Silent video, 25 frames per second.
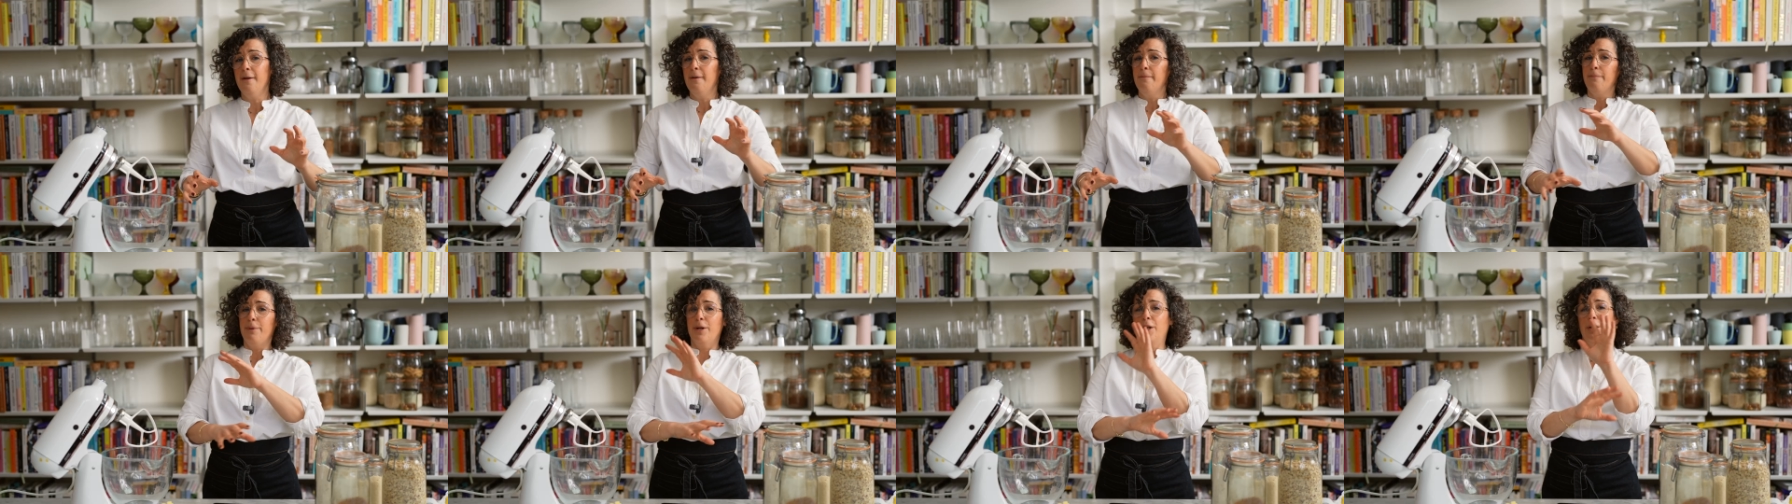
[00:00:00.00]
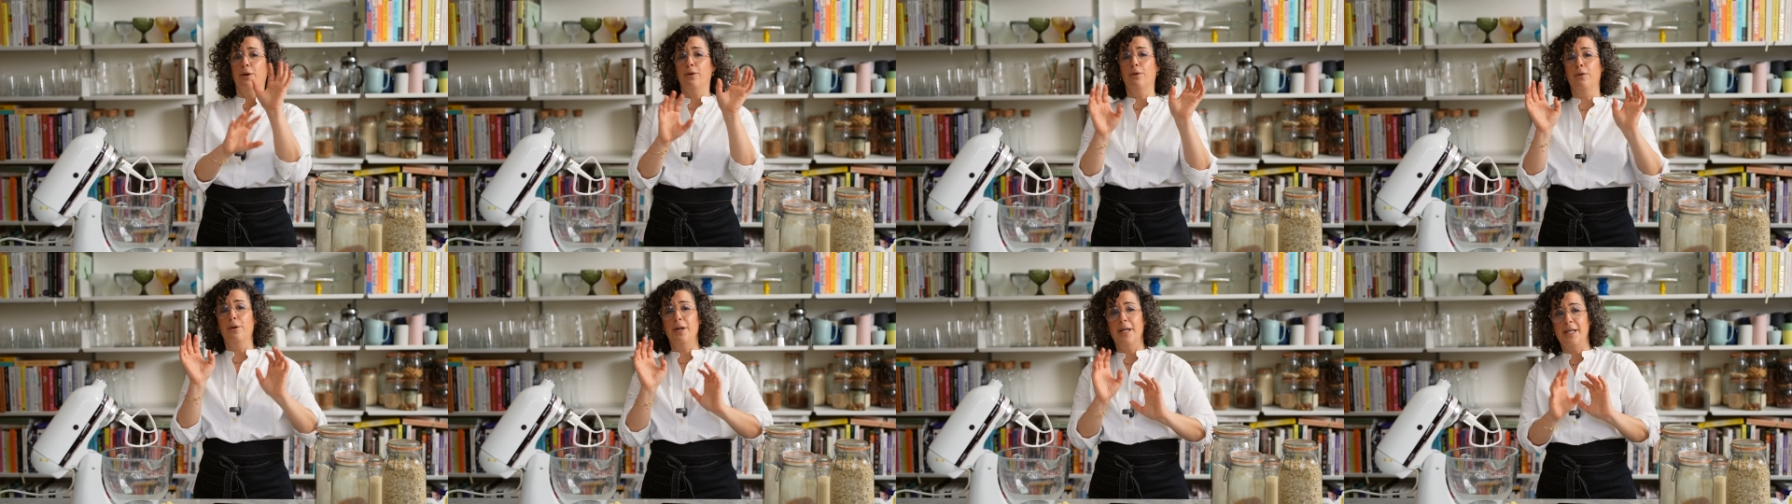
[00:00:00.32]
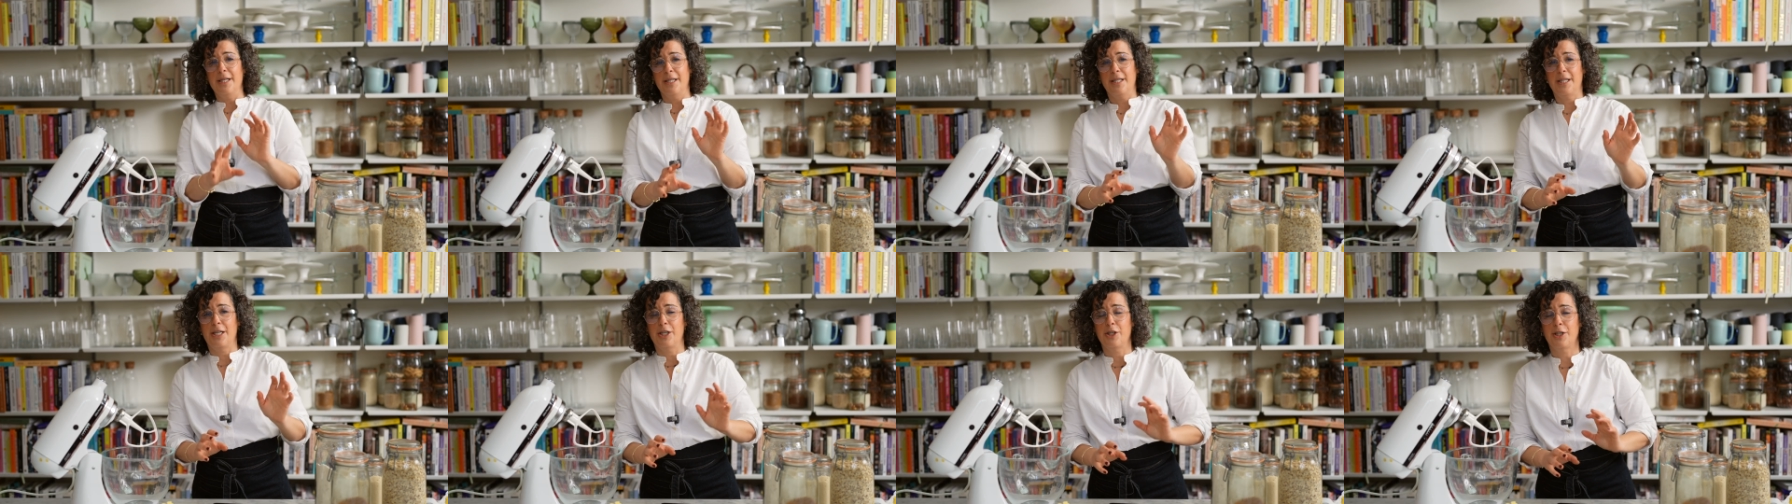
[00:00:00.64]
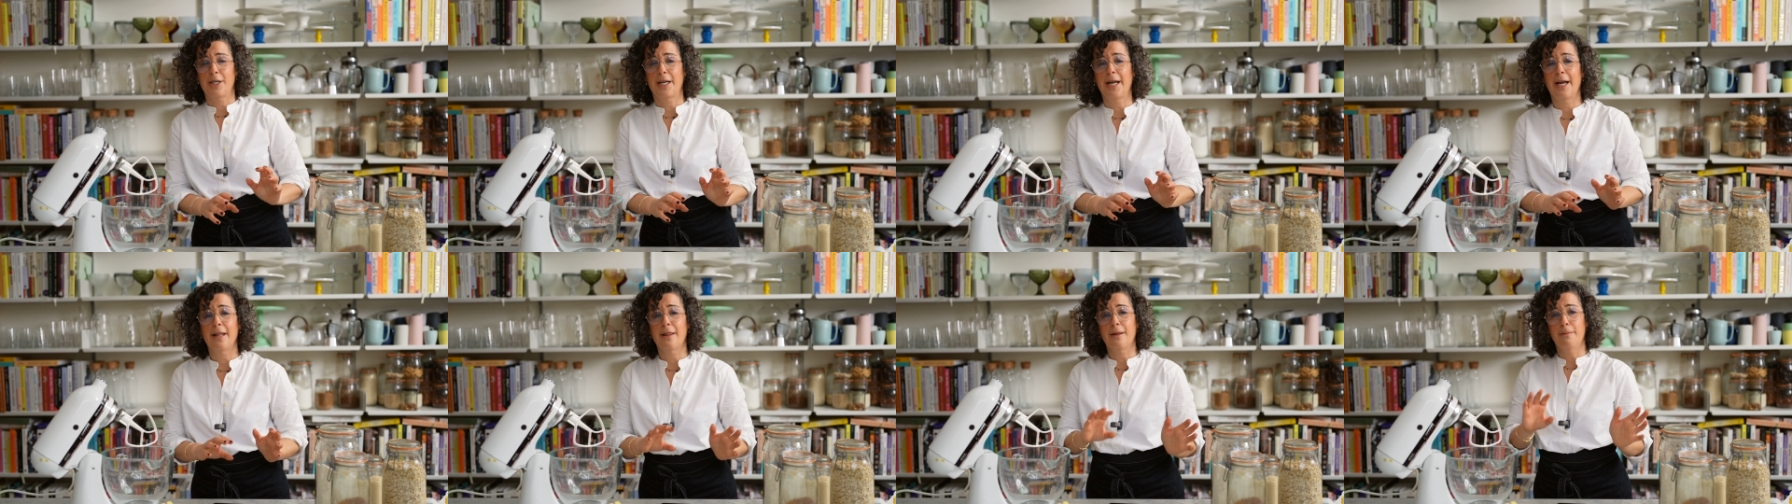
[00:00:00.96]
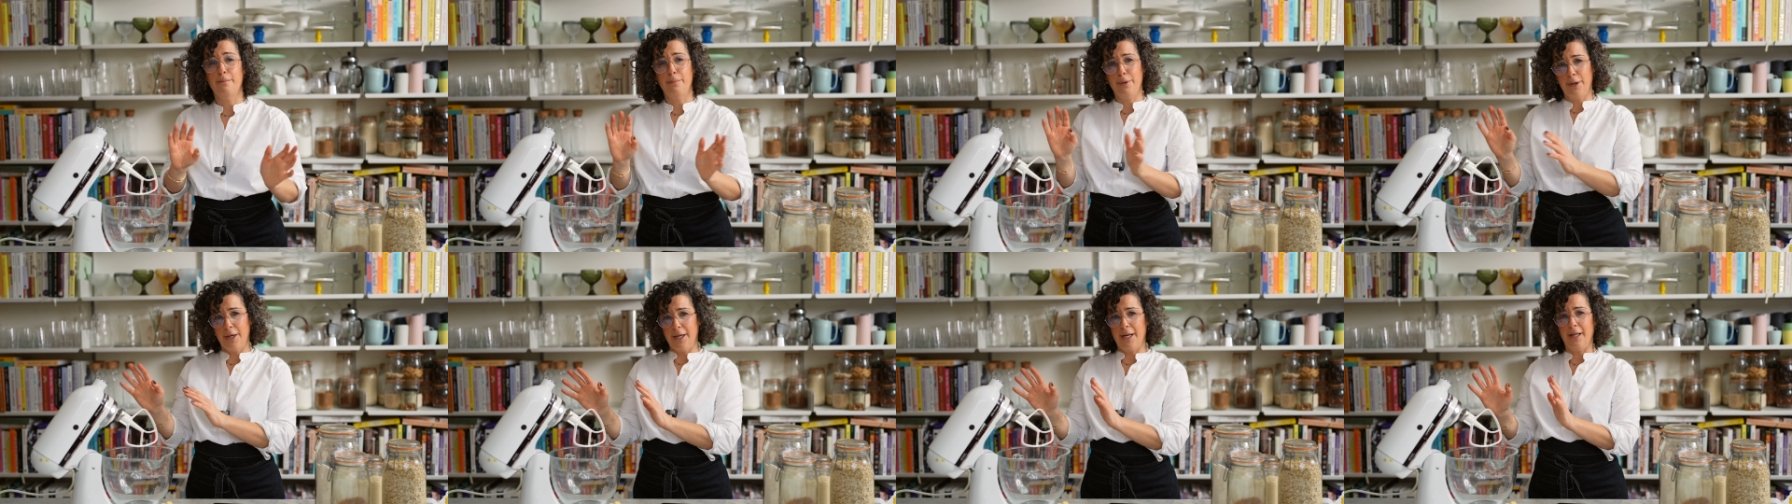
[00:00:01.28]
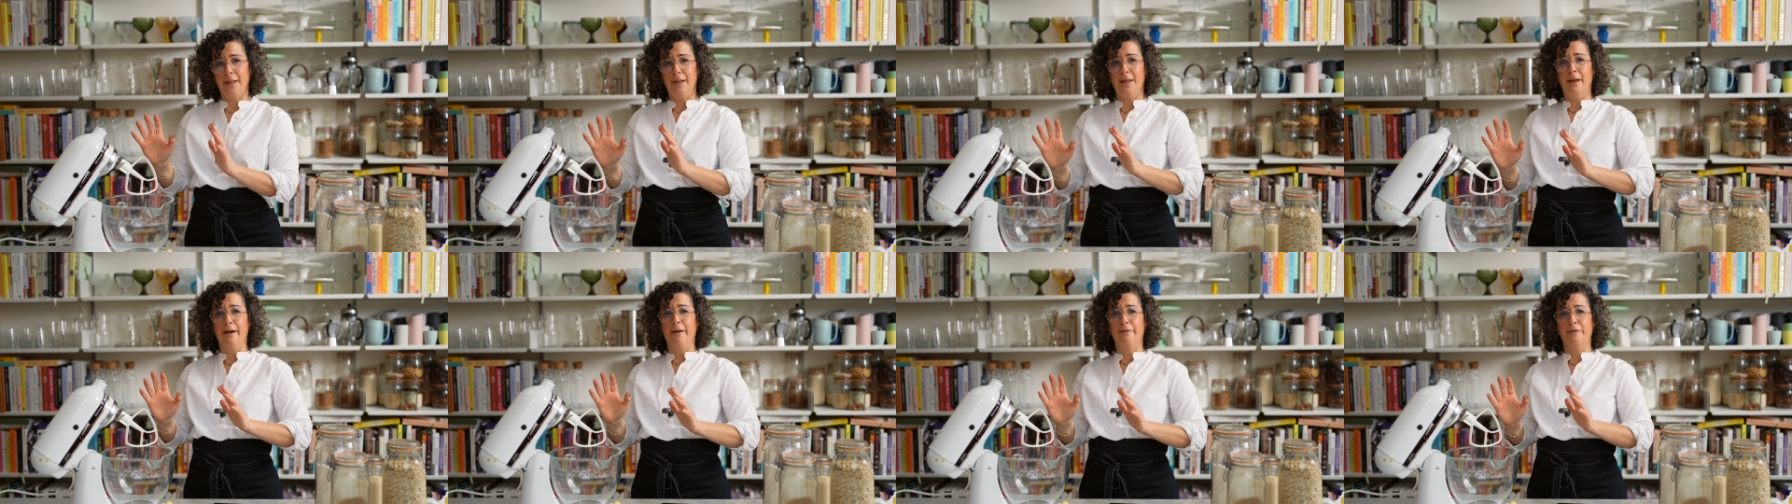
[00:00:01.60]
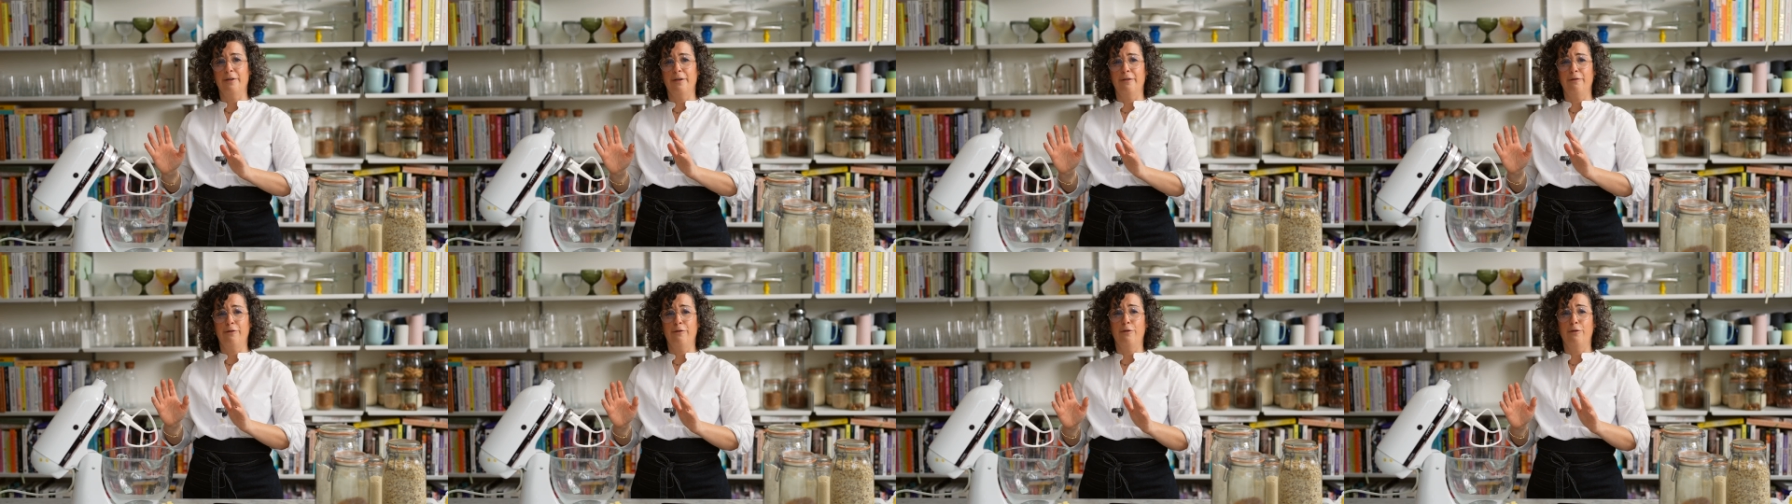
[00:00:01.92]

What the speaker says: put it all in a dish together and put it in the oven